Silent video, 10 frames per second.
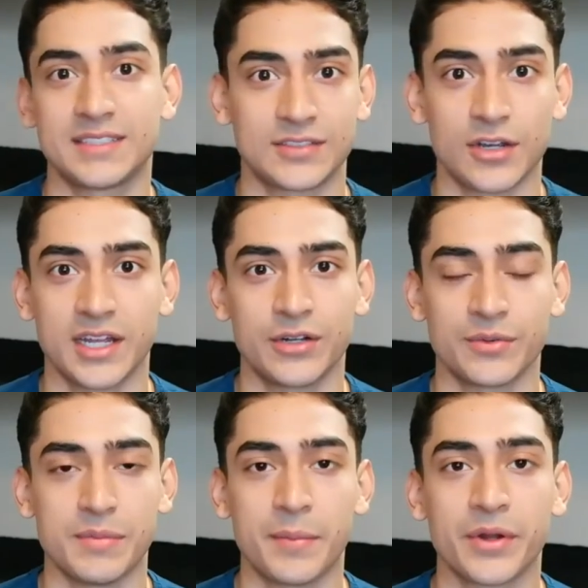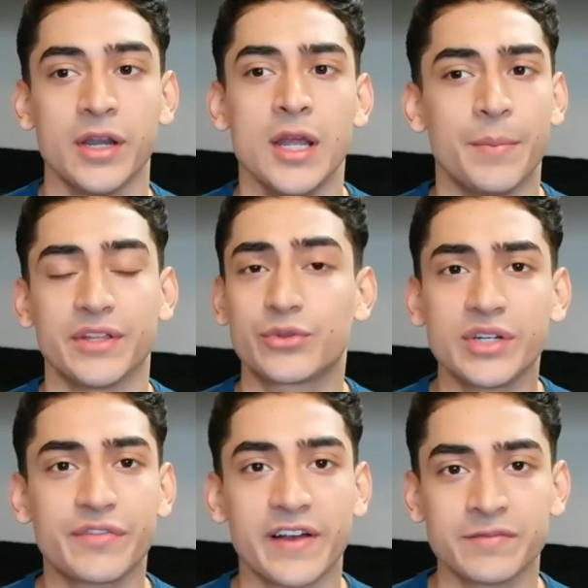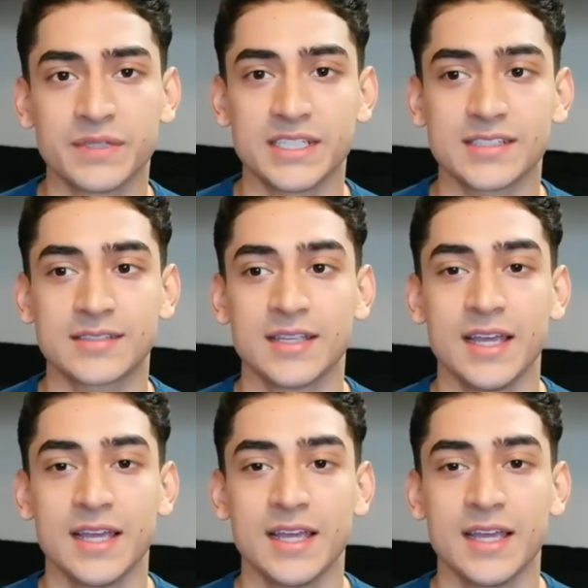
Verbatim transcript: Sorry, I don't remember, but three to five minutes